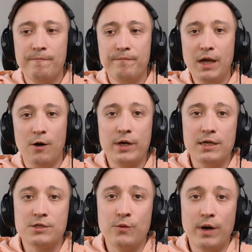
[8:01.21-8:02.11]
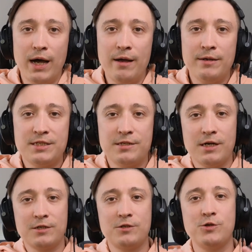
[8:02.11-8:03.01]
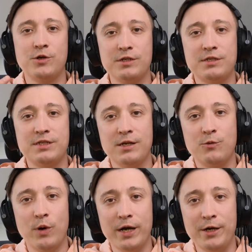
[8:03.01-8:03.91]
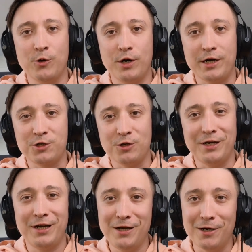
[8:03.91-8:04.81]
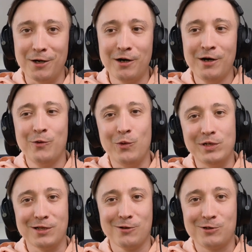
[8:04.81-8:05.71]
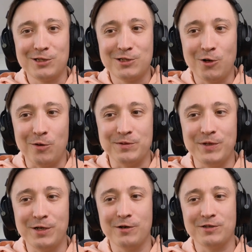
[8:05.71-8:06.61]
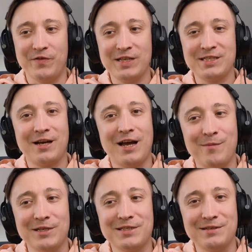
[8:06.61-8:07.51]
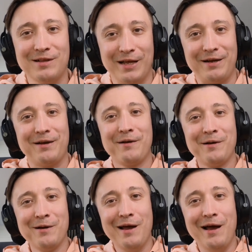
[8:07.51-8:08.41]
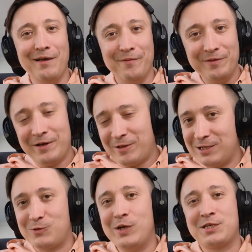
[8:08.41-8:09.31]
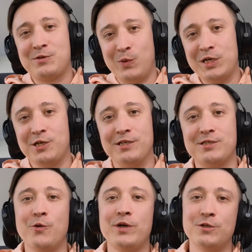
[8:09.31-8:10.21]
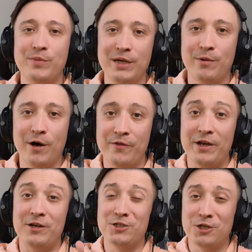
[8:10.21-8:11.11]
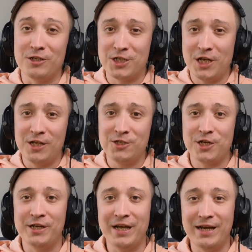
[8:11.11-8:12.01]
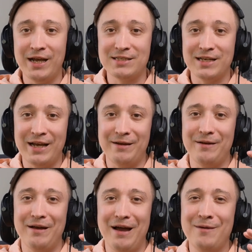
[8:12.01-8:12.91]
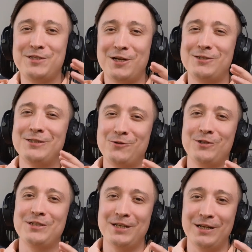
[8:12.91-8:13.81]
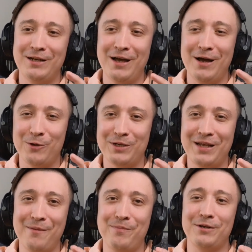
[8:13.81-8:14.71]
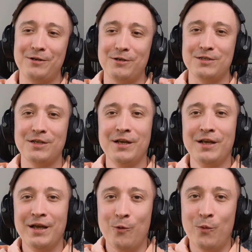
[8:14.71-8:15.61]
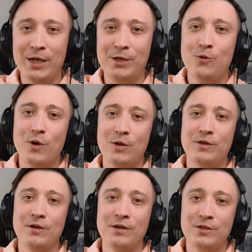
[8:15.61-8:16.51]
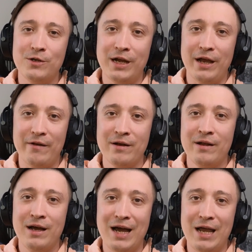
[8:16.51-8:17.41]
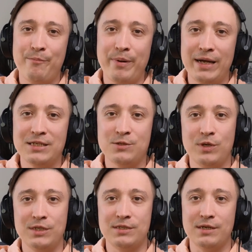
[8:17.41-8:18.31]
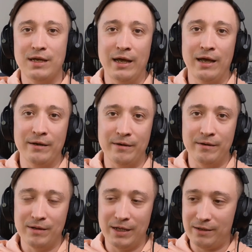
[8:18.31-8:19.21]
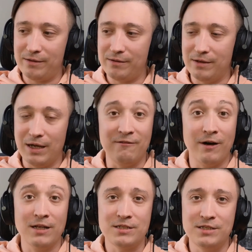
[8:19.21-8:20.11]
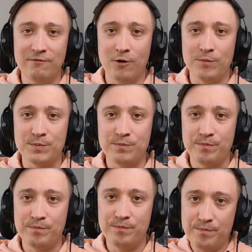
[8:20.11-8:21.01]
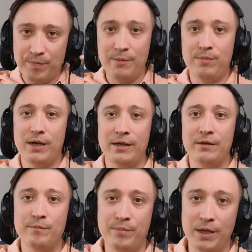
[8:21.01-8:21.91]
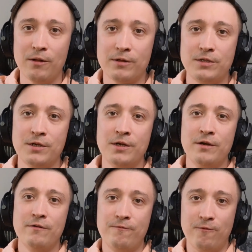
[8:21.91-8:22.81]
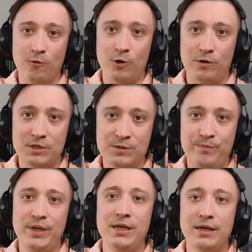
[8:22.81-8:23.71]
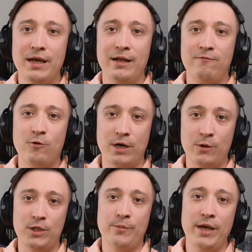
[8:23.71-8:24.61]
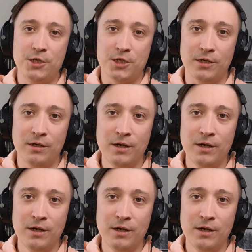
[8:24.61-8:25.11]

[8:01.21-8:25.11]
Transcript: Yeah, okay, so I start to understand why you are actually here with Allure TestOps, because that's a common, like, the next question is going to be about the original challenge, and I guess I'm starting to understand how it happened, because when you want to get high pace with an like advanced DevOps pipeline built for speed and for automation,